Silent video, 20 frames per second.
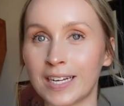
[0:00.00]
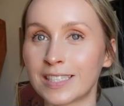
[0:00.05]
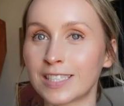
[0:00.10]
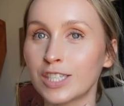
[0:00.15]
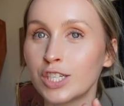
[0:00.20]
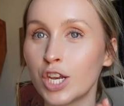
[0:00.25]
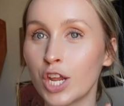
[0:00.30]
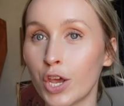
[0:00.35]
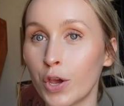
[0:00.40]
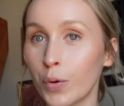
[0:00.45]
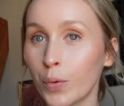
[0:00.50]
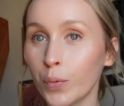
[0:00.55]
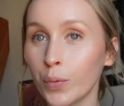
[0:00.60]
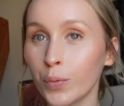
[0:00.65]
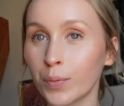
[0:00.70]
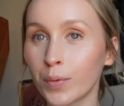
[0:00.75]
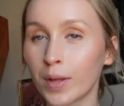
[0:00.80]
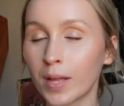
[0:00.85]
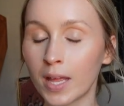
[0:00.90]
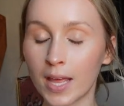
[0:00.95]
It's new,
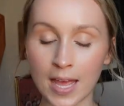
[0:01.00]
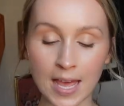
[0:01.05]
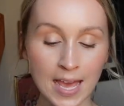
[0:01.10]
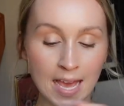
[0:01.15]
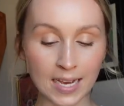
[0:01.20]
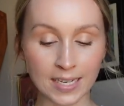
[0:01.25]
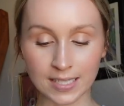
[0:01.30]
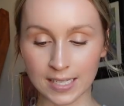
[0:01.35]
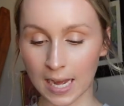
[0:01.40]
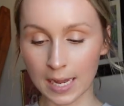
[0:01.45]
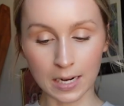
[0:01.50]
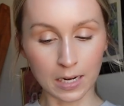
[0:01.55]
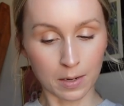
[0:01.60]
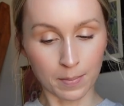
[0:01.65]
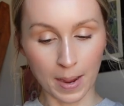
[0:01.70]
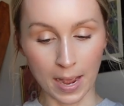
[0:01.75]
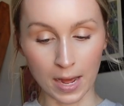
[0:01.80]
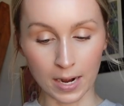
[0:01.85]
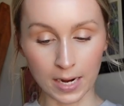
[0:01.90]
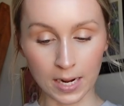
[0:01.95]
excited
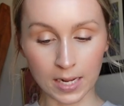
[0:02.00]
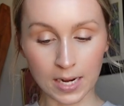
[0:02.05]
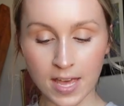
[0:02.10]
about it.